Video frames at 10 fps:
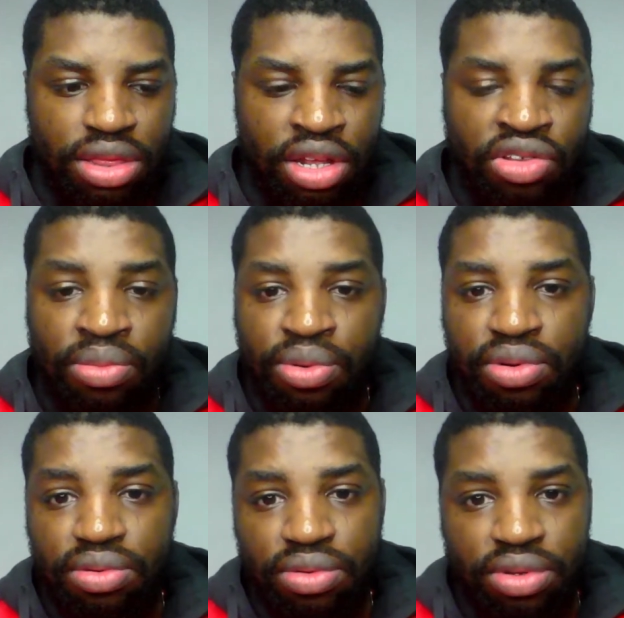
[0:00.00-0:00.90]

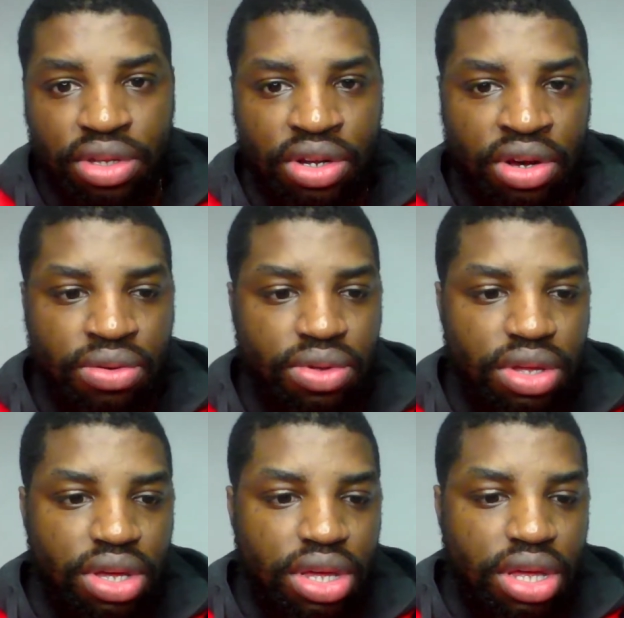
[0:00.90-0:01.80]
double, you know,
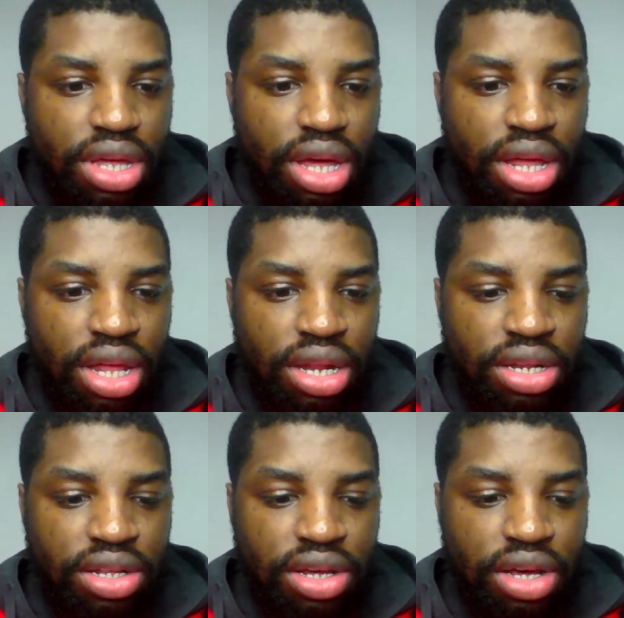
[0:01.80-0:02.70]
and
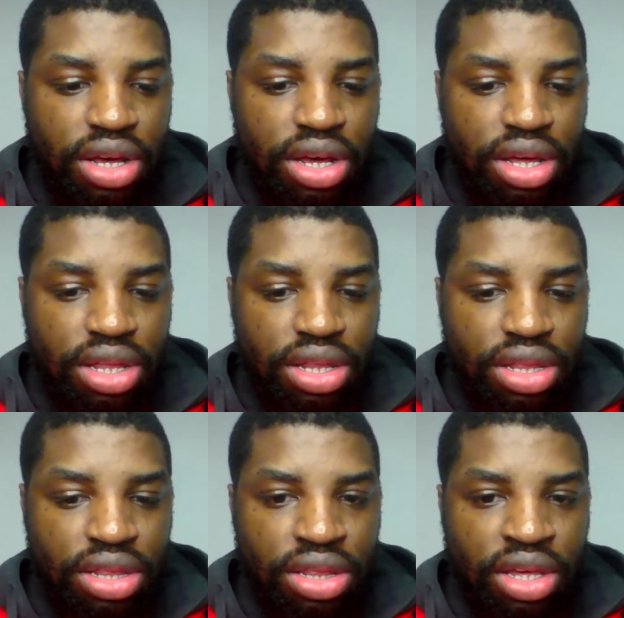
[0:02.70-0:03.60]
the
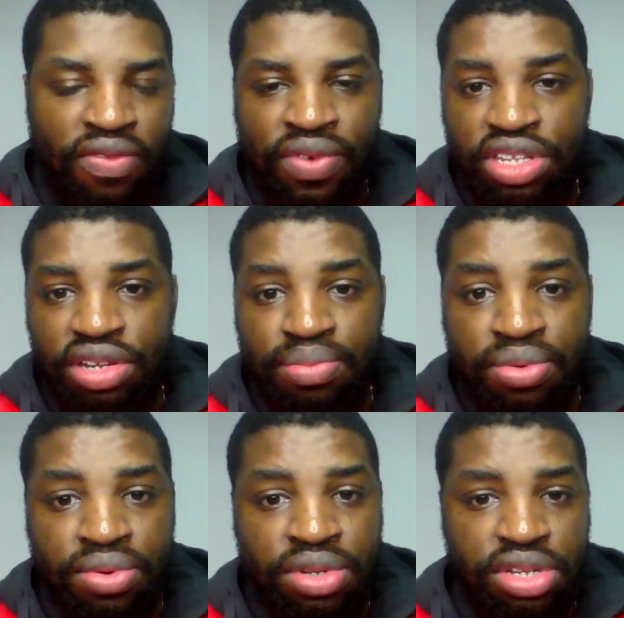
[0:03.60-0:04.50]

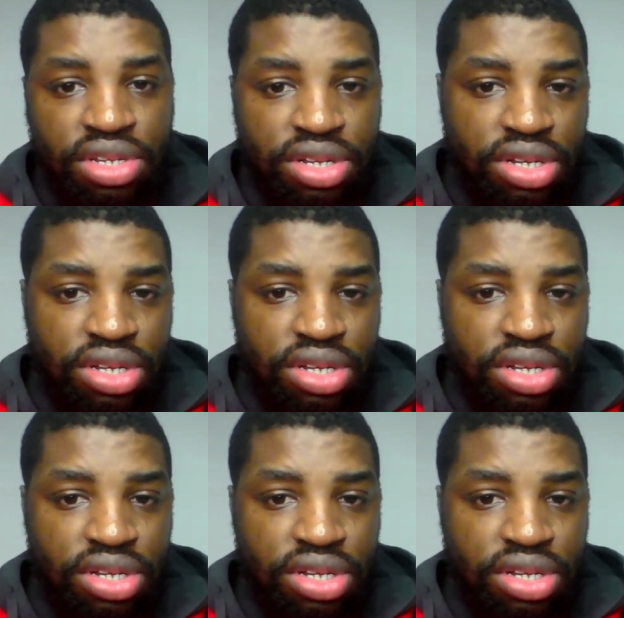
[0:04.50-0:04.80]
Invincibles,